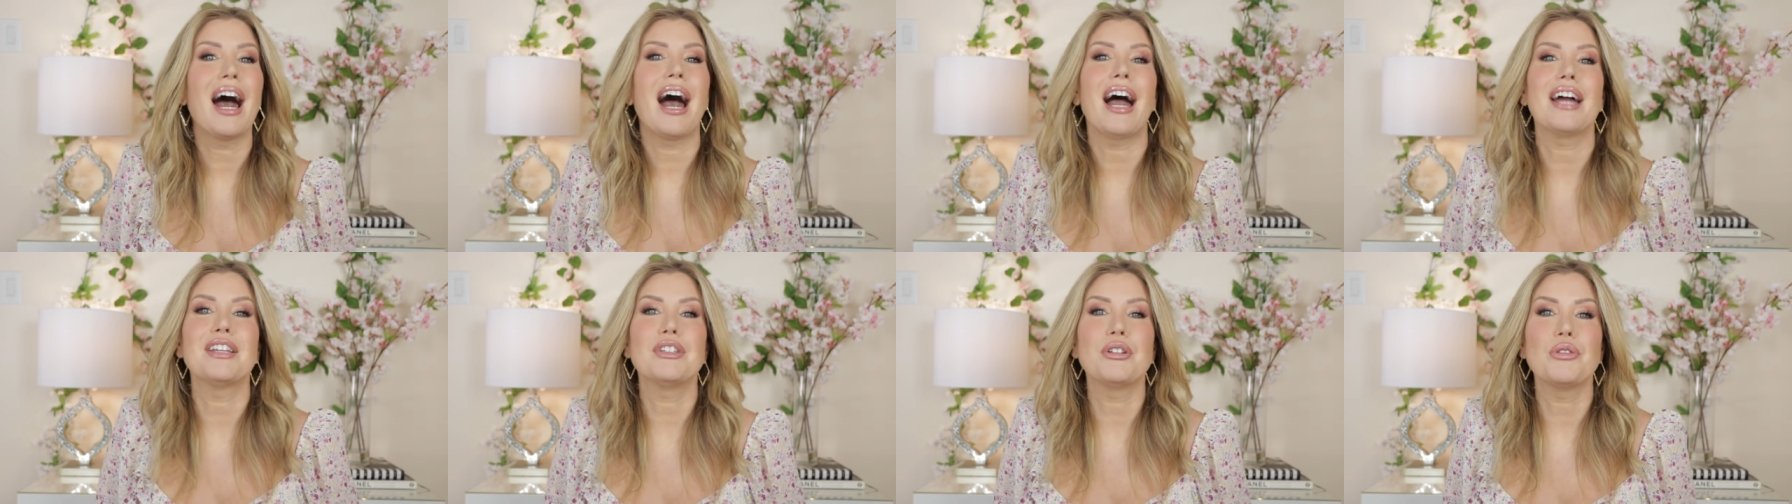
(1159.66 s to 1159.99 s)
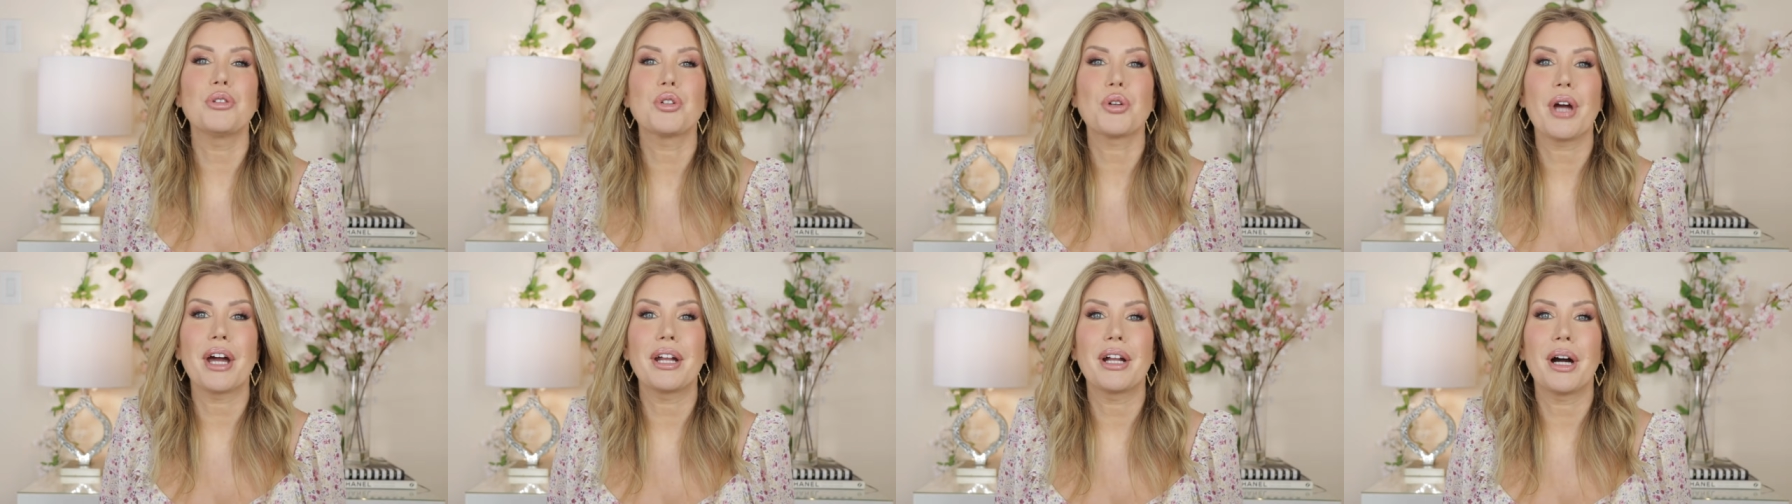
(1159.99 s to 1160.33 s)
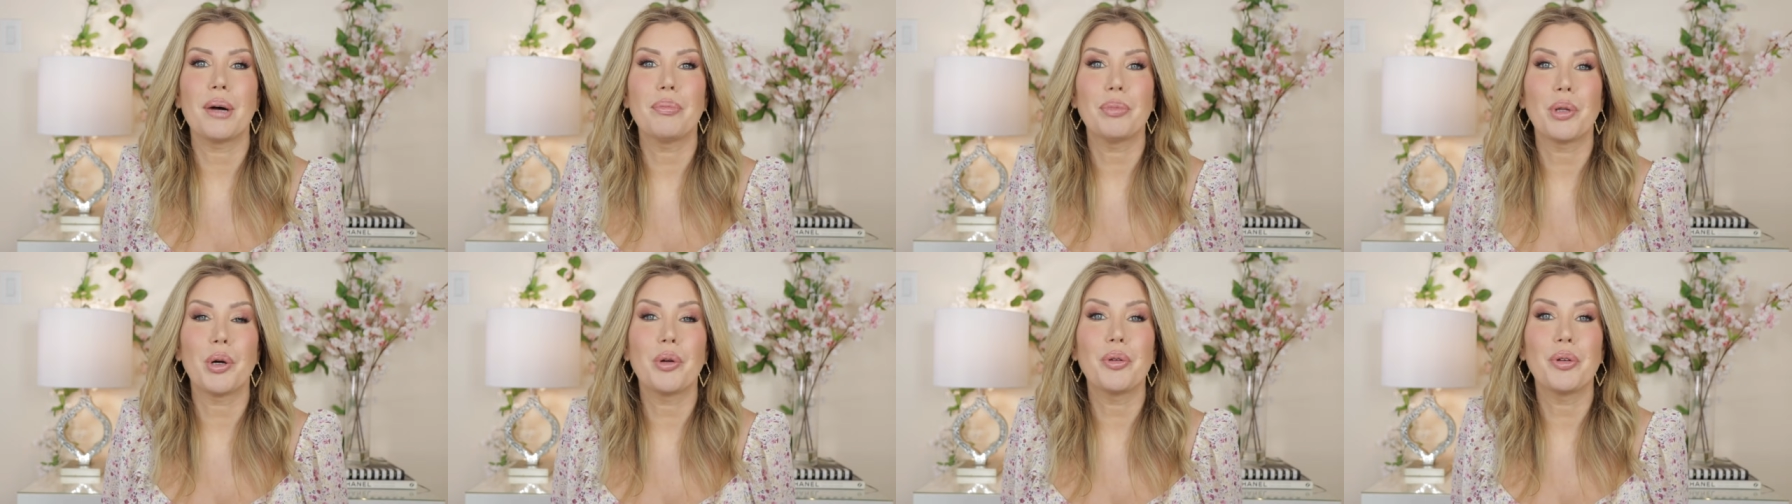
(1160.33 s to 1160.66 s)
I do try to
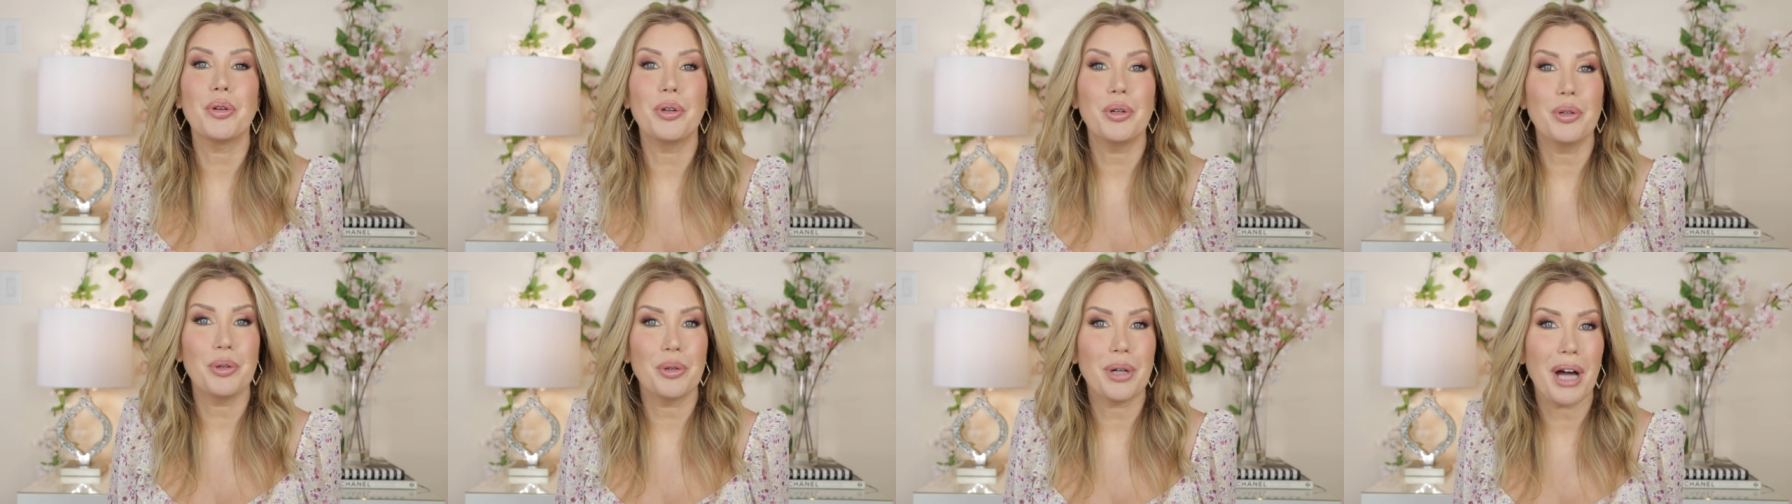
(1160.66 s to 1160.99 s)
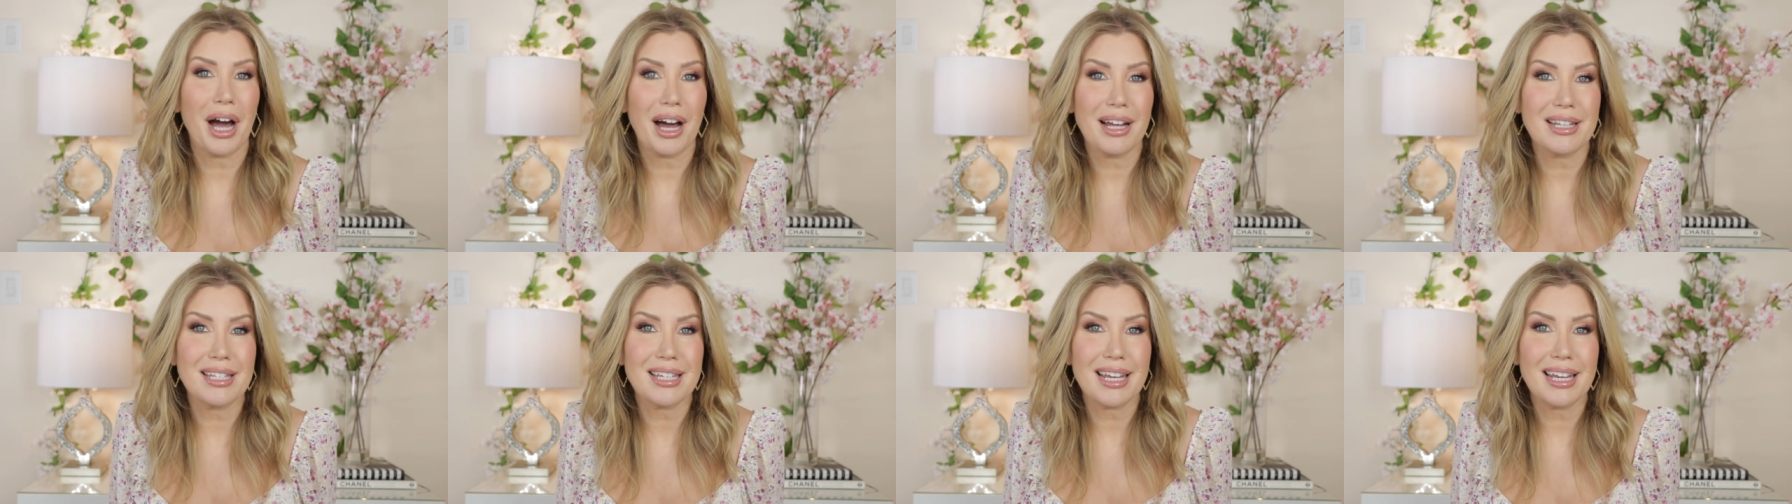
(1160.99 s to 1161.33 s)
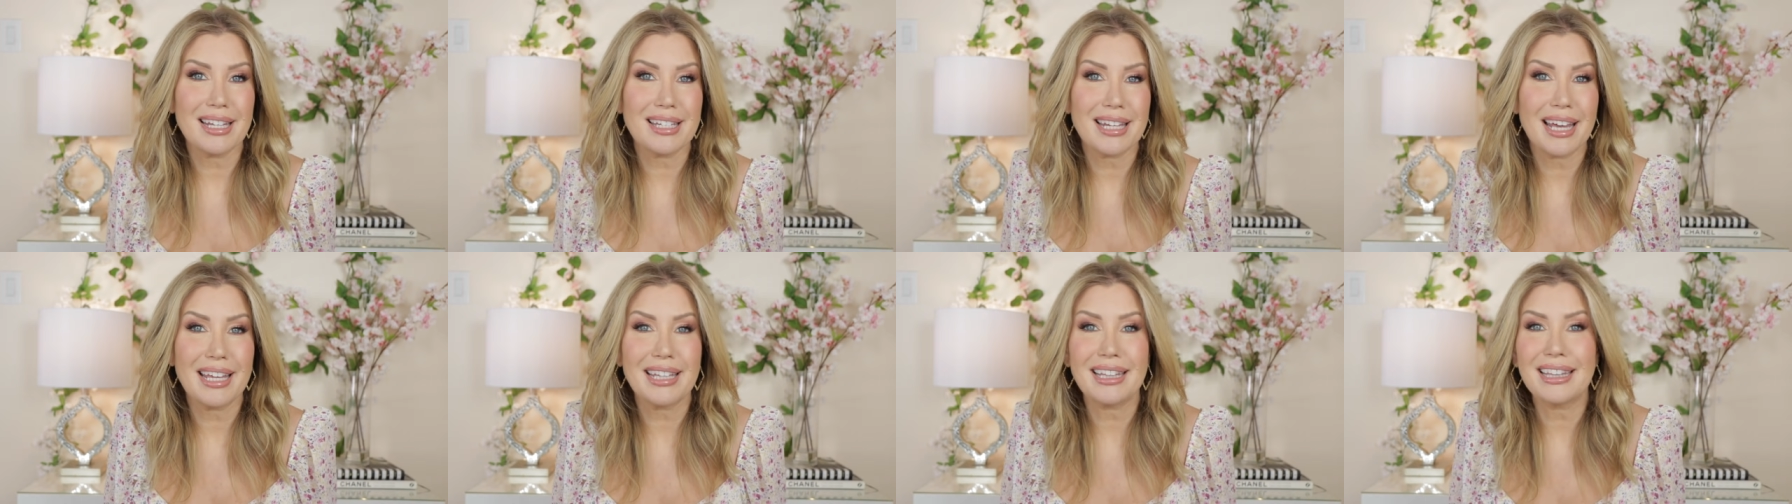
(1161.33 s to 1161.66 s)
upload new
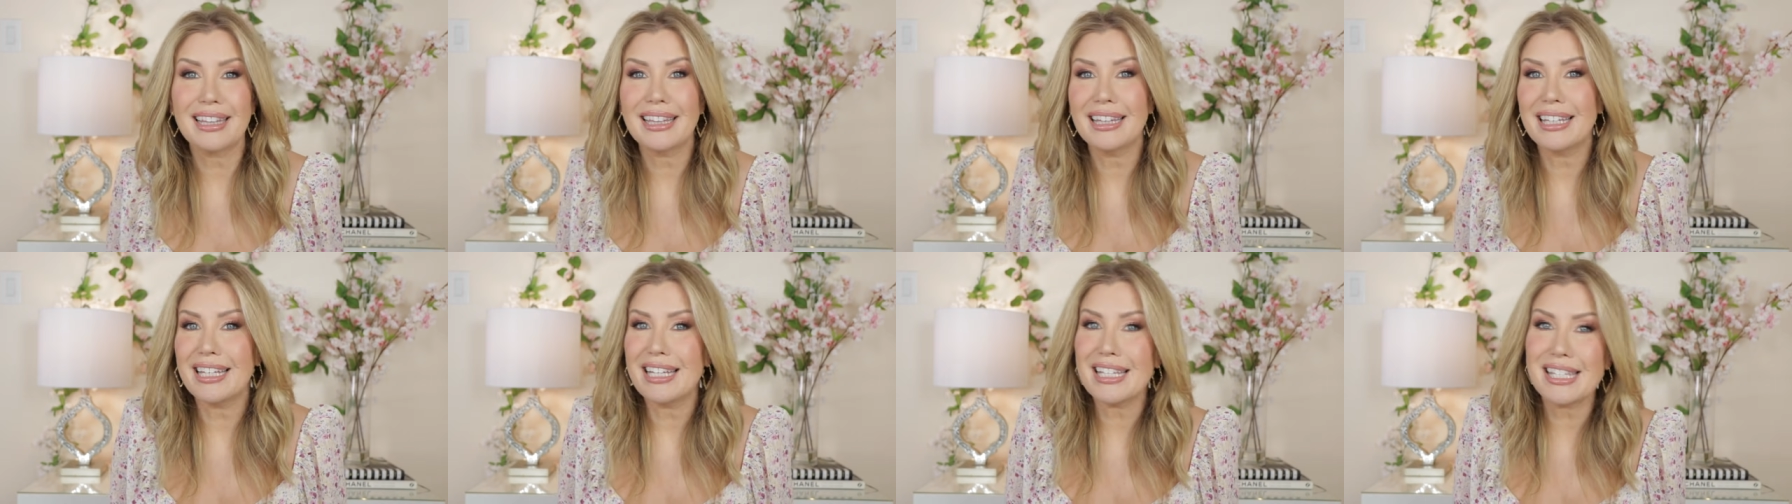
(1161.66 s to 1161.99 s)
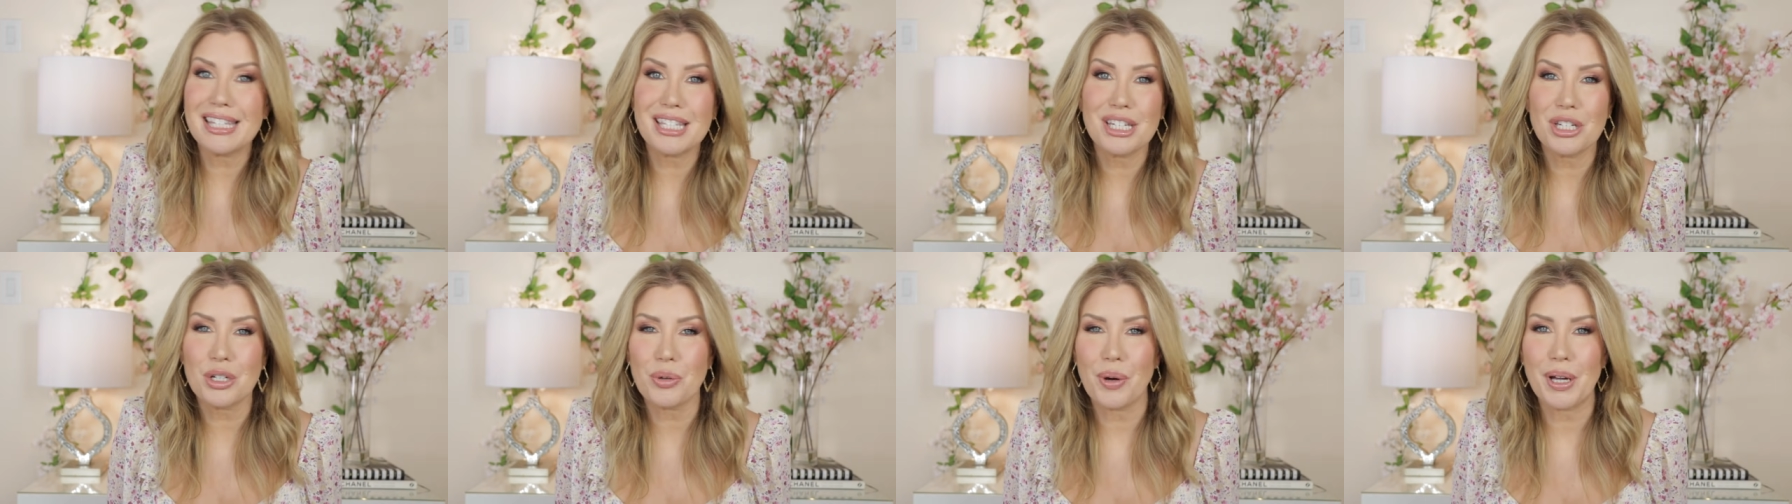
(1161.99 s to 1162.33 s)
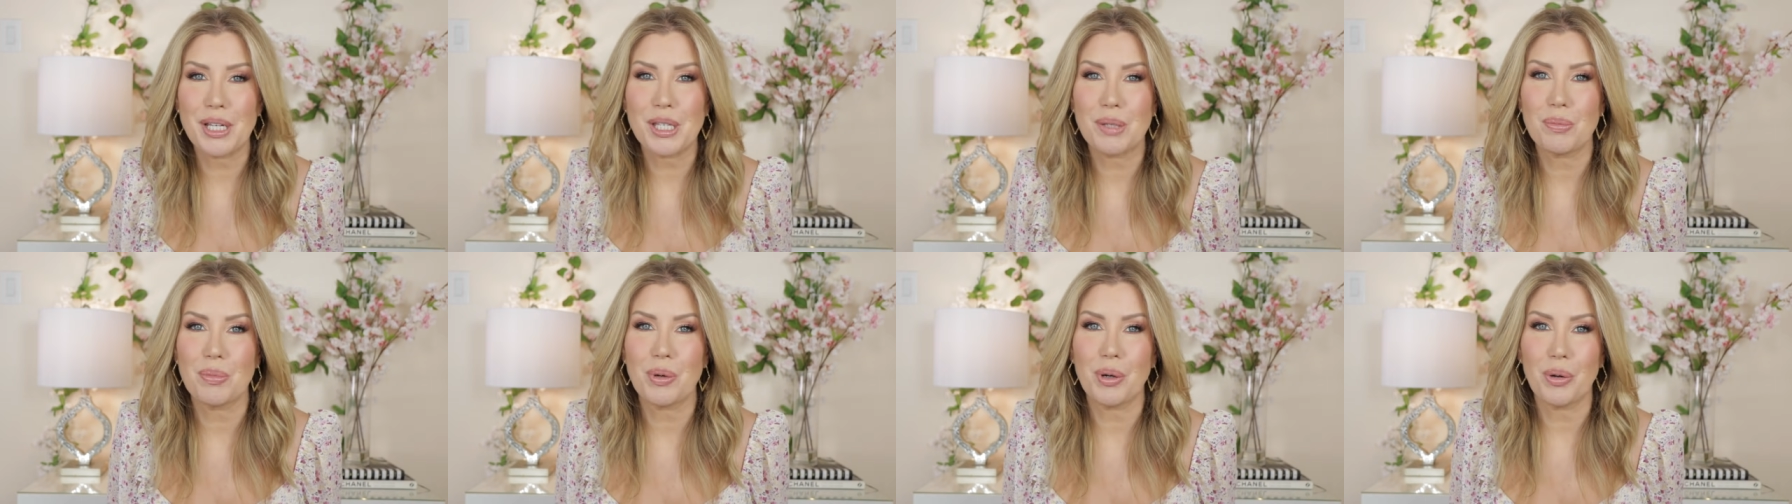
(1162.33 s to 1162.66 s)
content at least
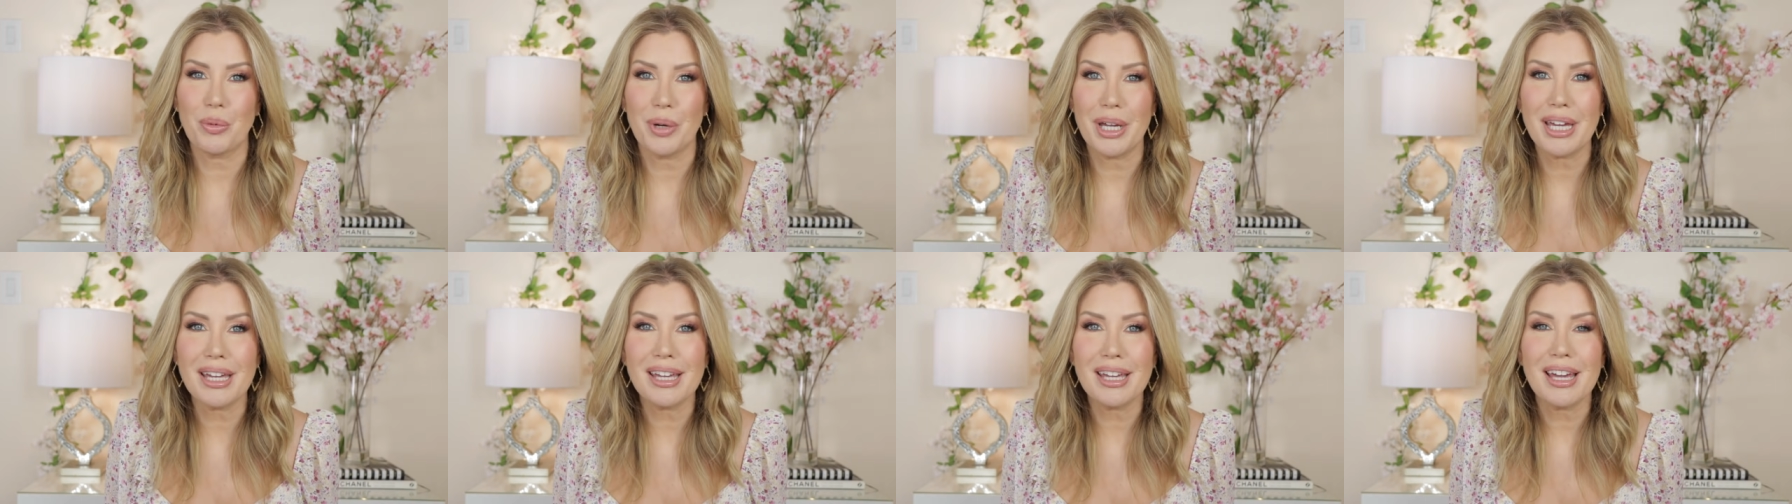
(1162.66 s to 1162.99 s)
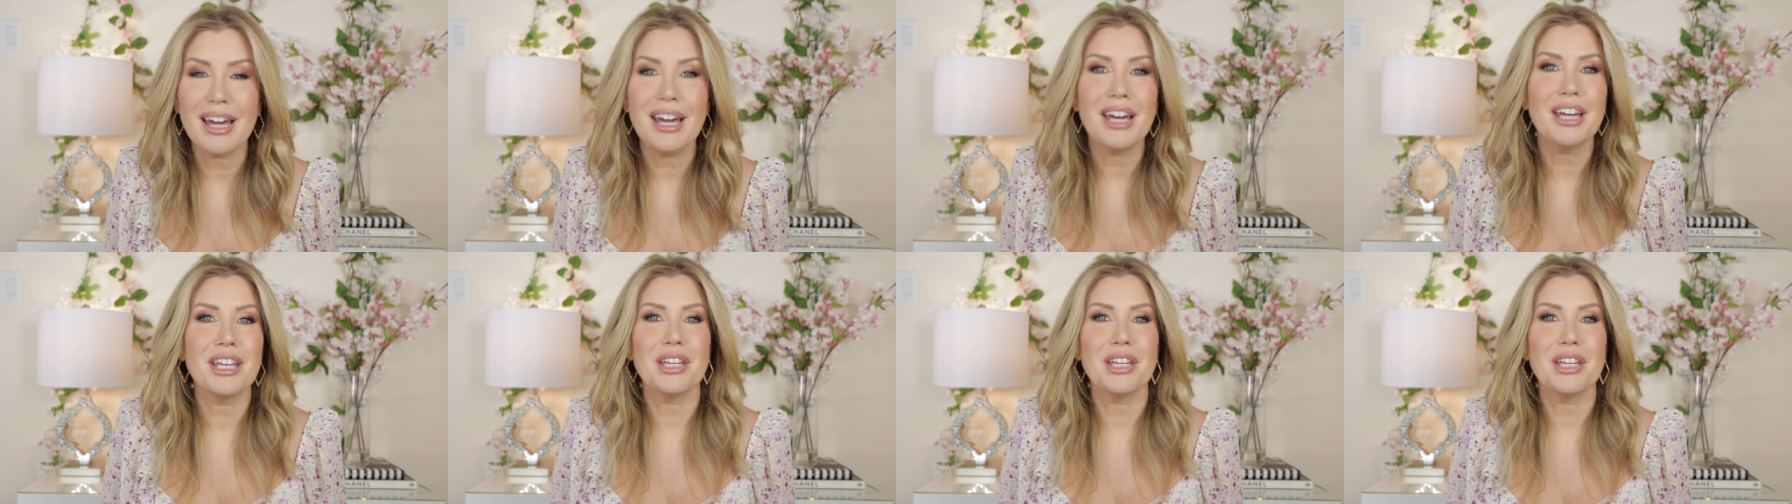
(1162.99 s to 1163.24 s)
twice per week.